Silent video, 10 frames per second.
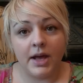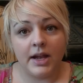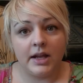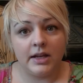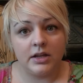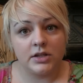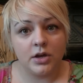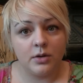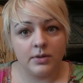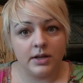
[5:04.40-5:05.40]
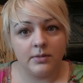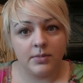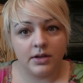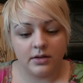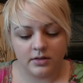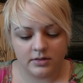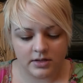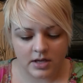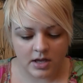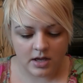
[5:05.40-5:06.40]
a bad idea to open it because
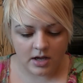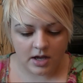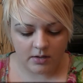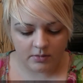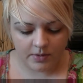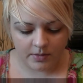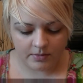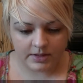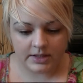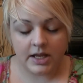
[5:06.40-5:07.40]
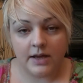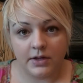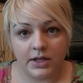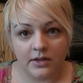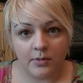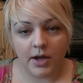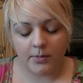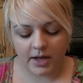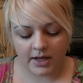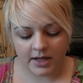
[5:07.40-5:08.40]
I will probably never get the
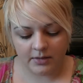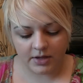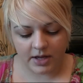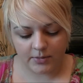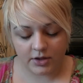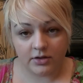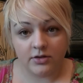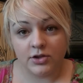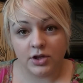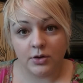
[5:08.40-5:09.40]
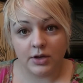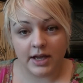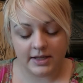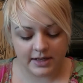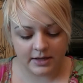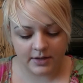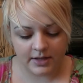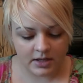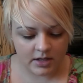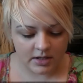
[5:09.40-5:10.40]
bag back in, but I'm going to show you guys
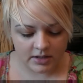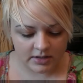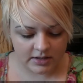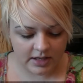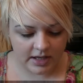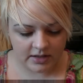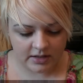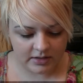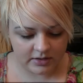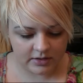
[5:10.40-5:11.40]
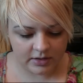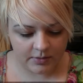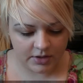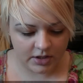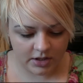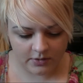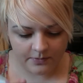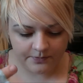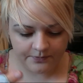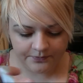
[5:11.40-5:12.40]
anyway because I think it's super cute.